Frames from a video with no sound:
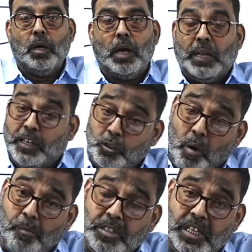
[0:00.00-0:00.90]
And that's
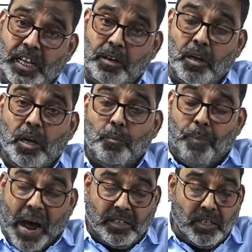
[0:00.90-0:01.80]
why once again,
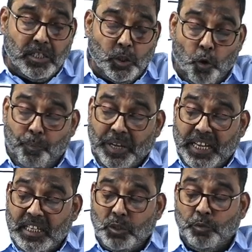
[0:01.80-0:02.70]
Parsons though
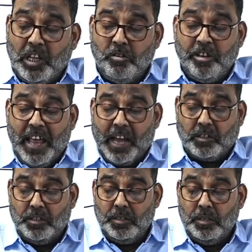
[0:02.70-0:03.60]
begins with the unit
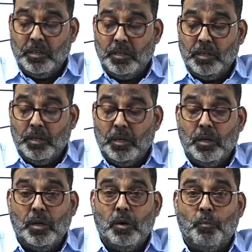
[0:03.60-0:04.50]
act,
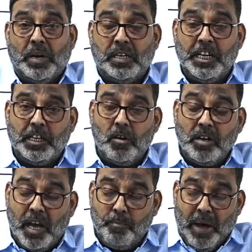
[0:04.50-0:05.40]
but later
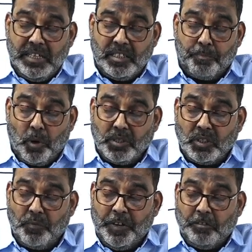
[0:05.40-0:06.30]
on combines the
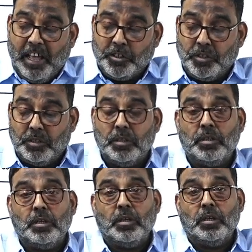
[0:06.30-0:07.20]
process of interaction.
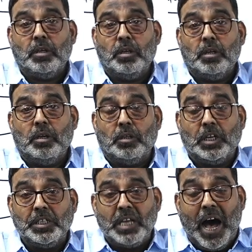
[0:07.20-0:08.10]

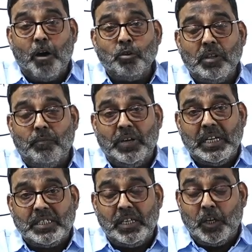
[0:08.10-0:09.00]
That is how the variously